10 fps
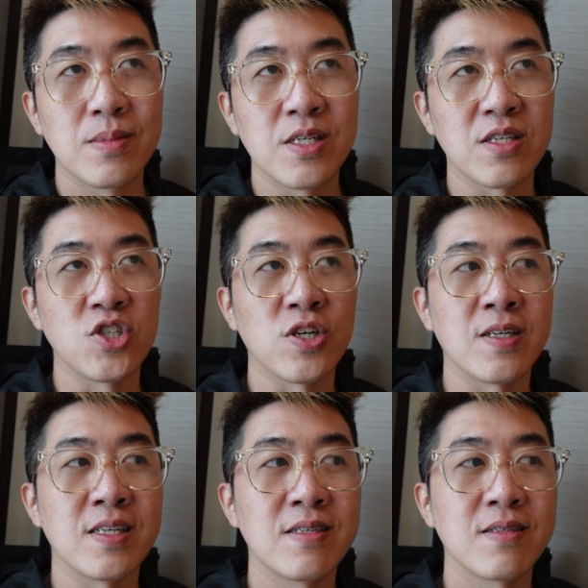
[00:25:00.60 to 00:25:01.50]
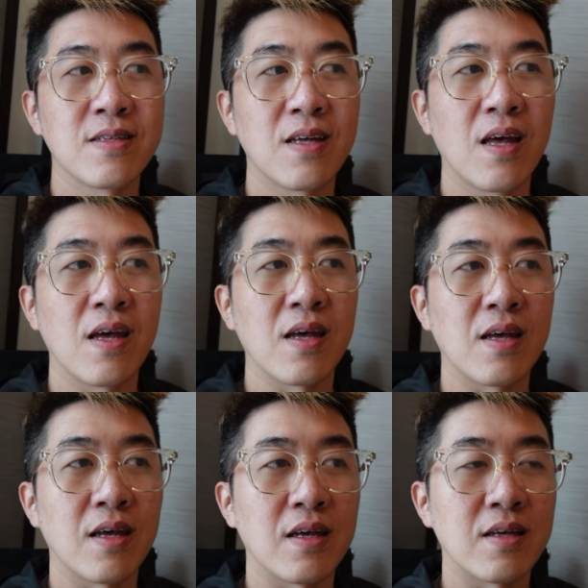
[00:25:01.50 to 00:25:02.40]
It's a journey,
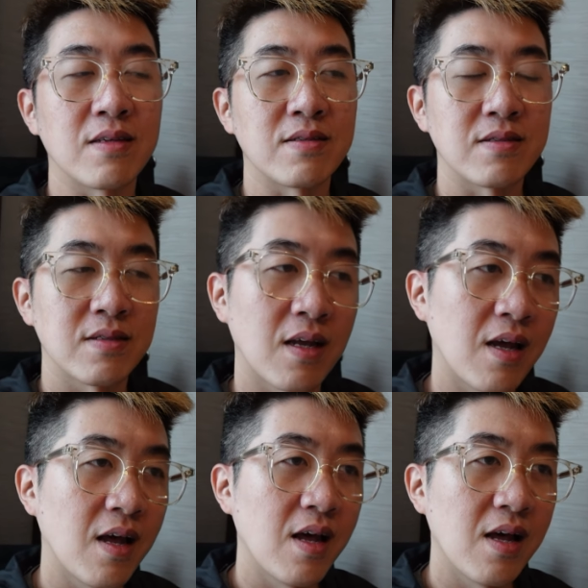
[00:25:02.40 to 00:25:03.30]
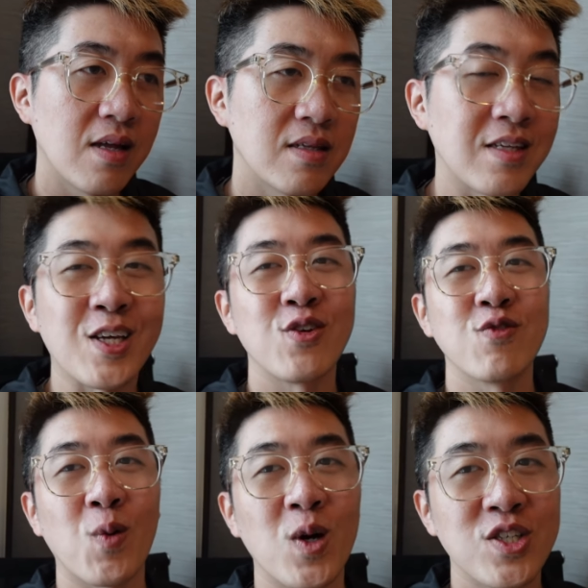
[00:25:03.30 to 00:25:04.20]
and thank you
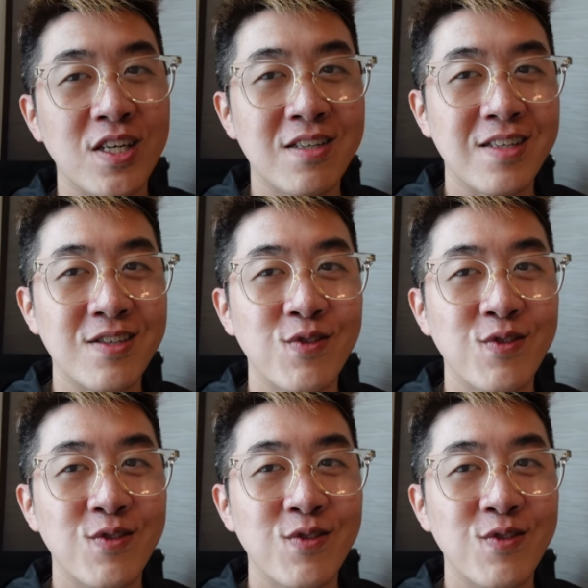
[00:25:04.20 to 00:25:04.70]
for watching this